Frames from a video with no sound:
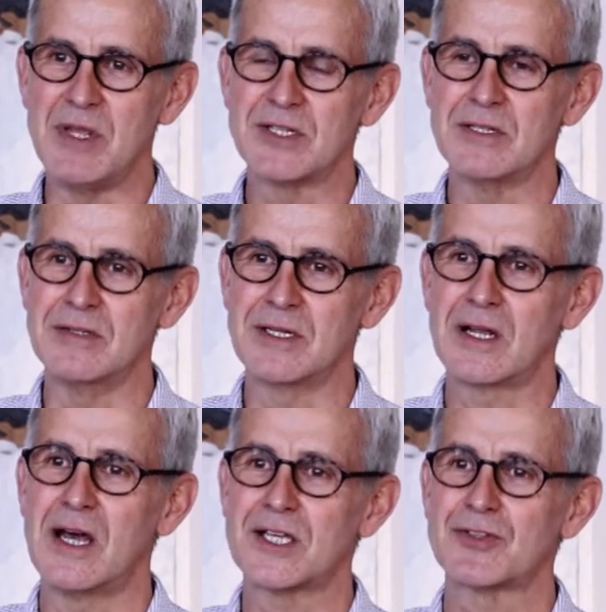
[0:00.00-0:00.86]
into the
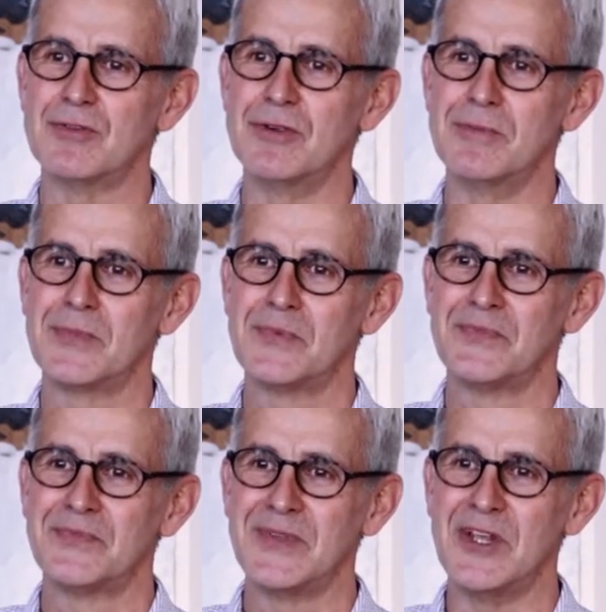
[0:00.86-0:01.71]
classroom,
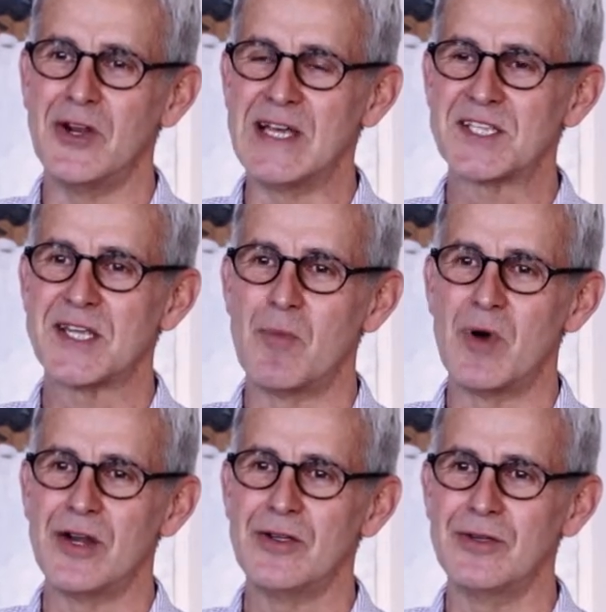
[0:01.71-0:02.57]
you know, as
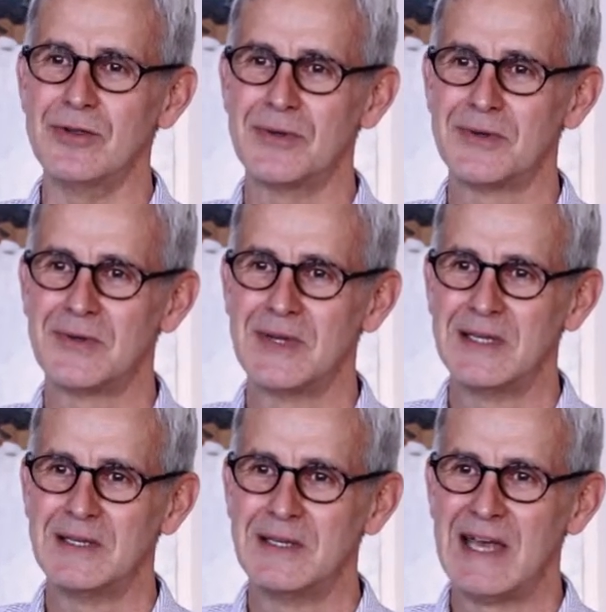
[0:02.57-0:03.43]
someone who
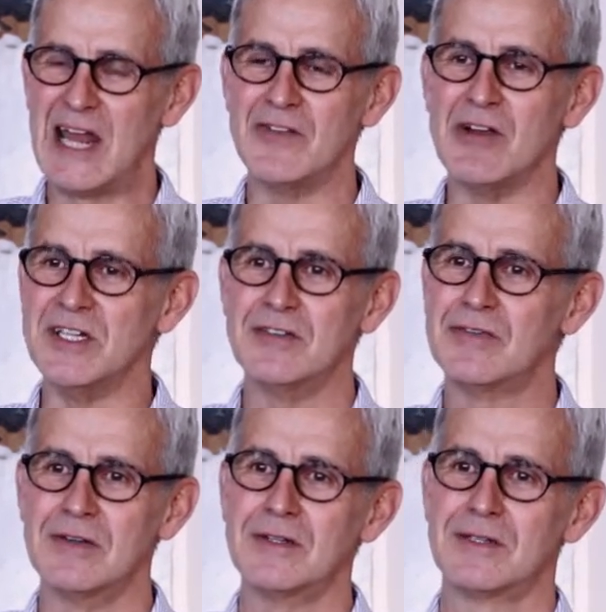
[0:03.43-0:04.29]
had a very
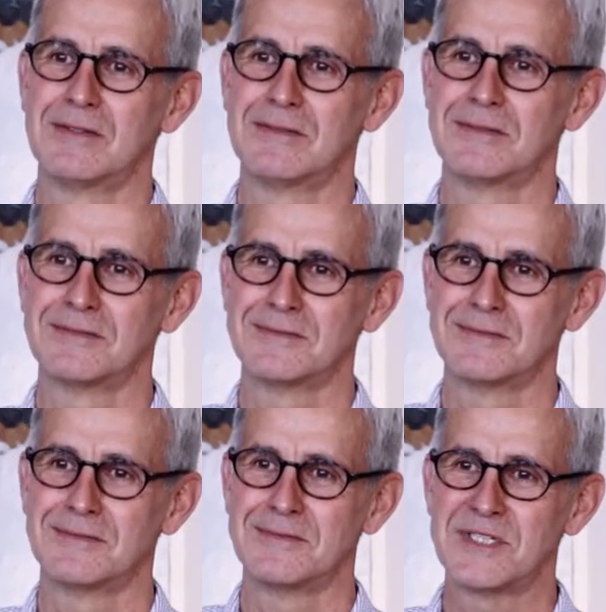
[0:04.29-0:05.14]
different
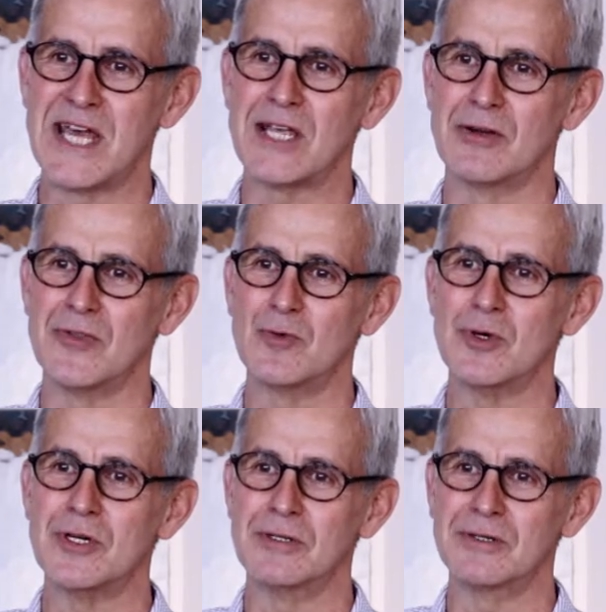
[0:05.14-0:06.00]
take on the
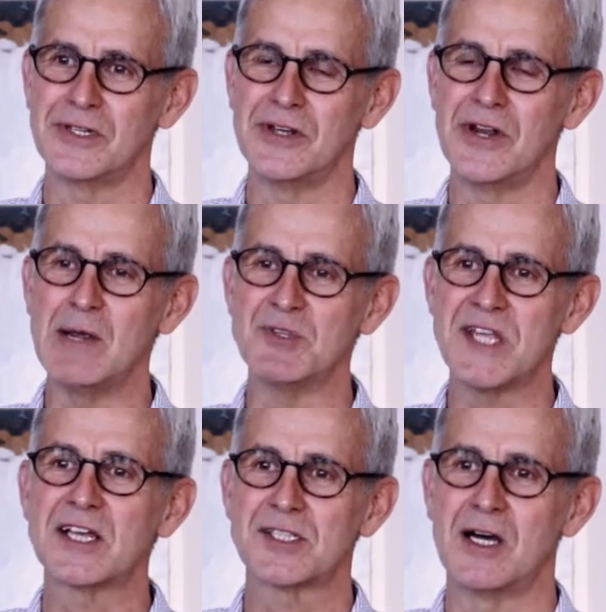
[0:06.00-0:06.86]
world. And, you know, he
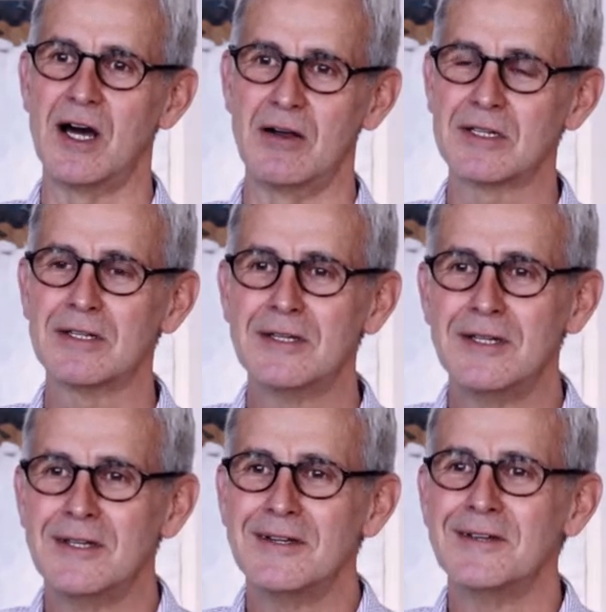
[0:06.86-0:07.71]
was exiled,
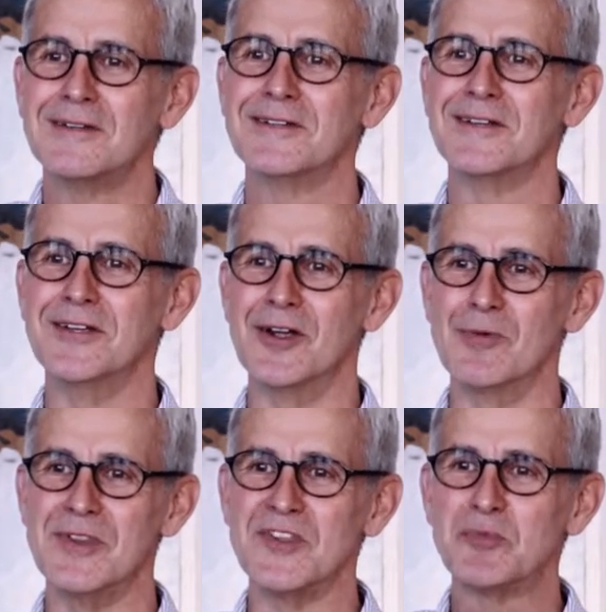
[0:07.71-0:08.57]
you
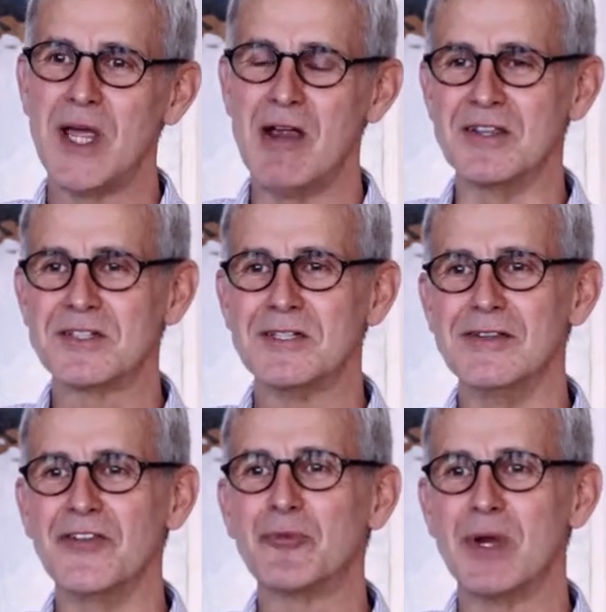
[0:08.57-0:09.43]
know, with his parents
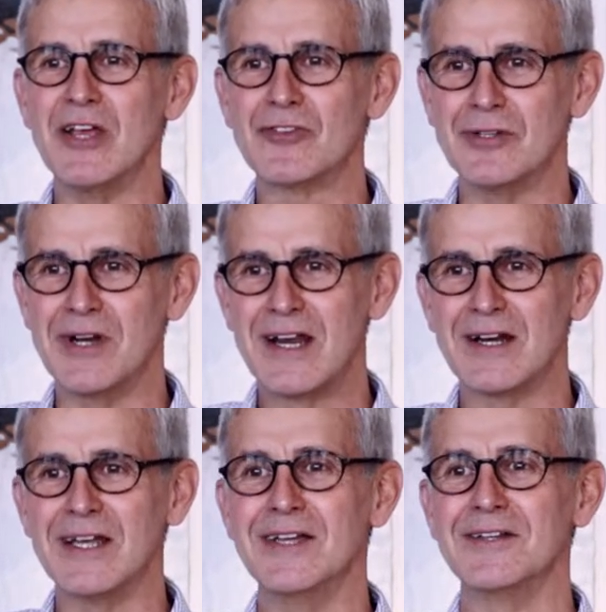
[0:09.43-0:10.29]
to this place called
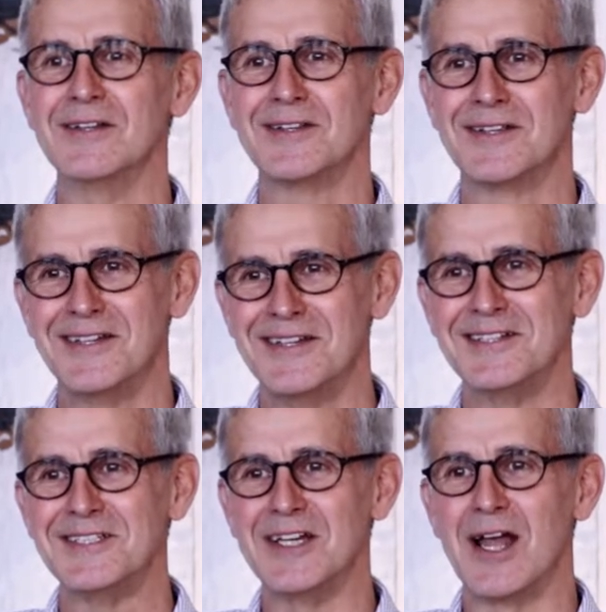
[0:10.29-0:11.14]
Adelaide and
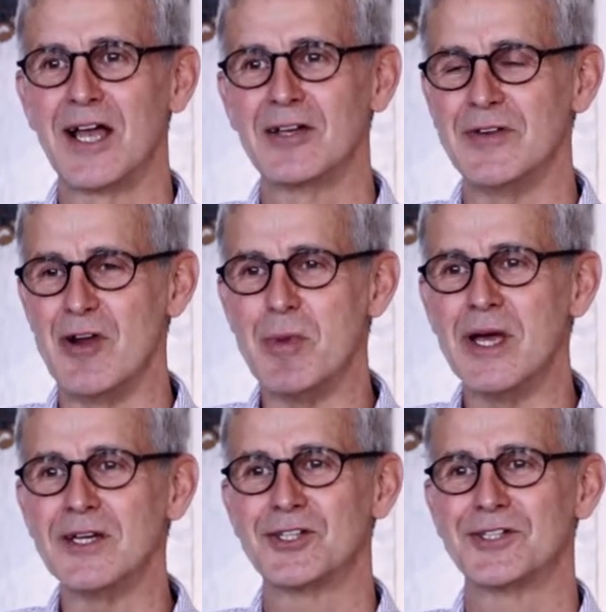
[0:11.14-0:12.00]
didn't like it very
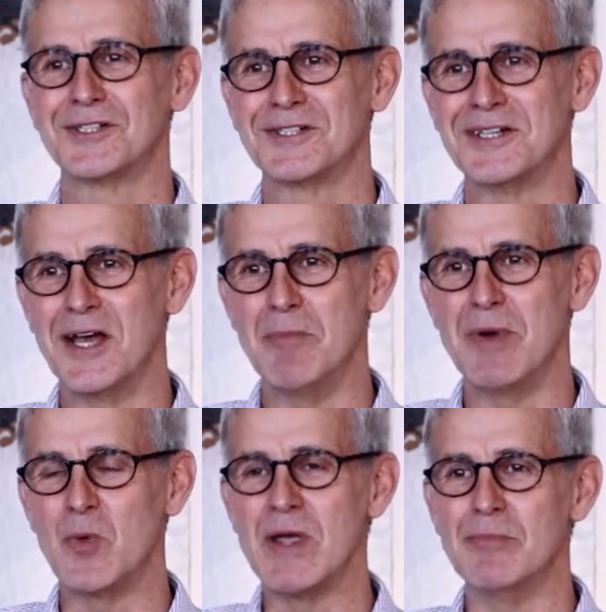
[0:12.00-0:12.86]
much.
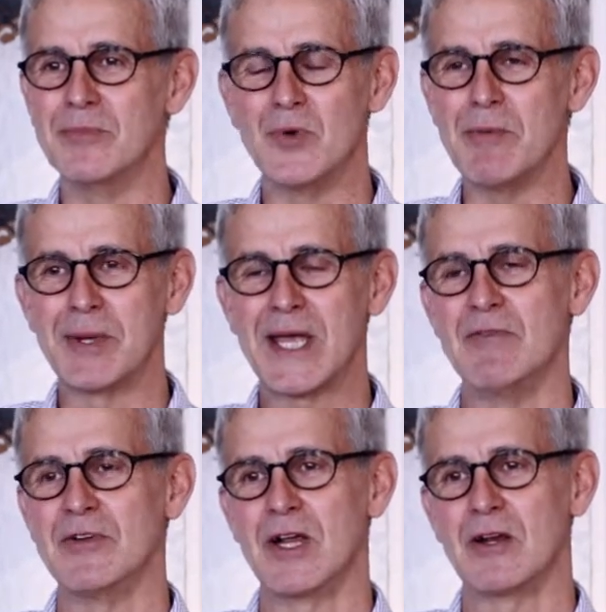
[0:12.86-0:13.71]
But we
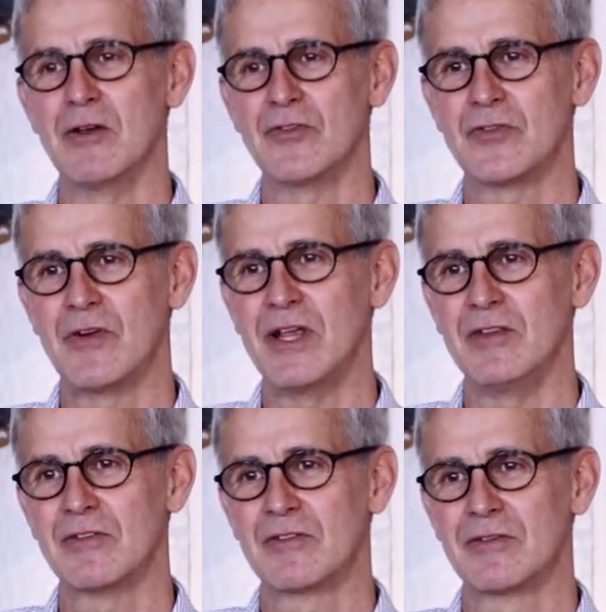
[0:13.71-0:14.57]
became very close
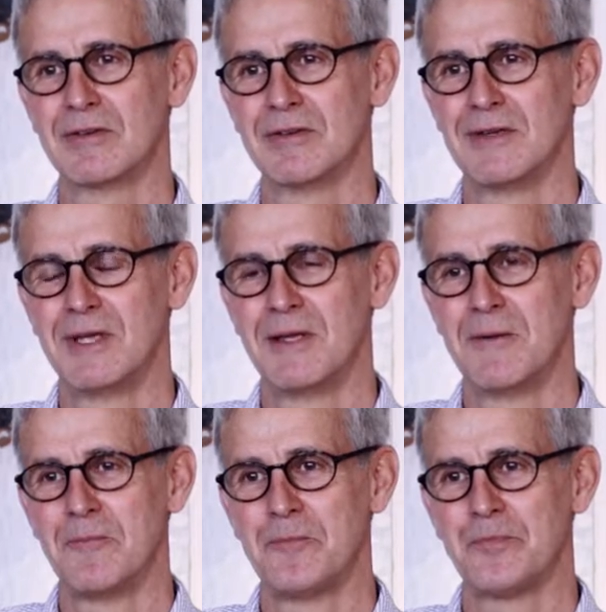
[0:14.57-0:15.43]
friends. And
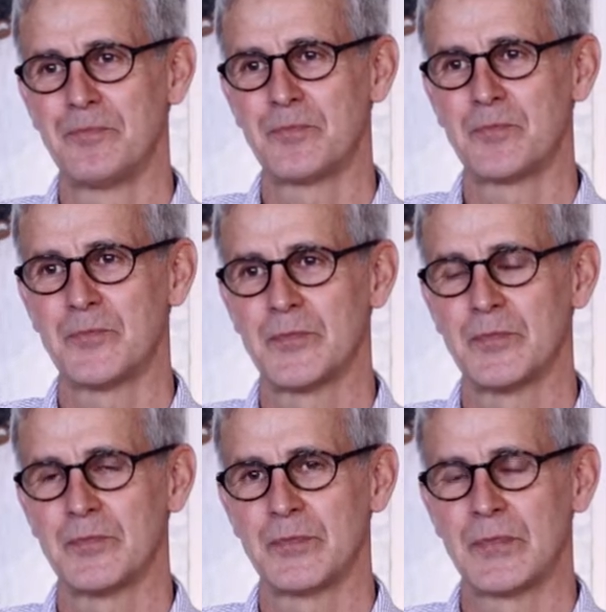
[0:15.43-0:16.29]
Eastern
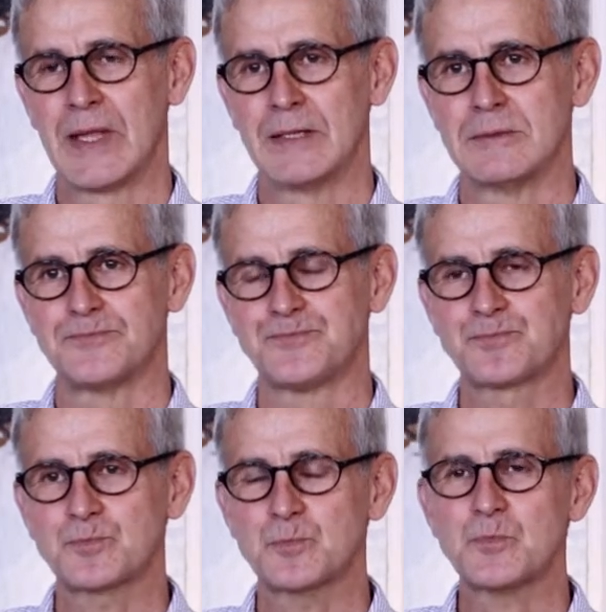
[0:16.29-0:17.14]
Europeans,
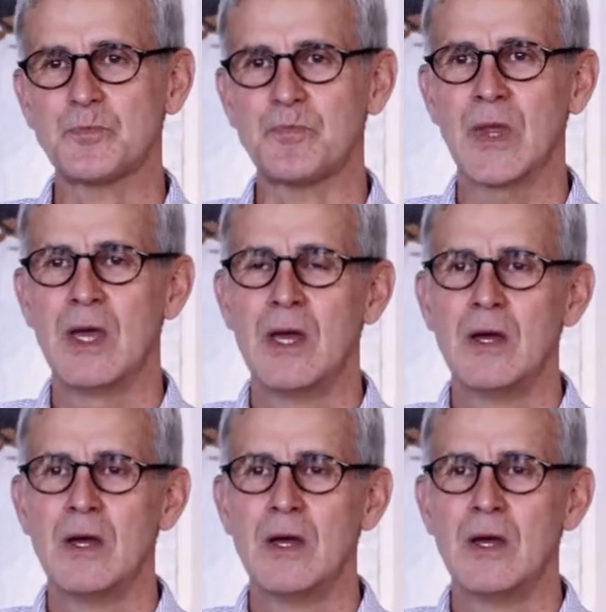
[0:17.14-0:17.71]
refugees from it?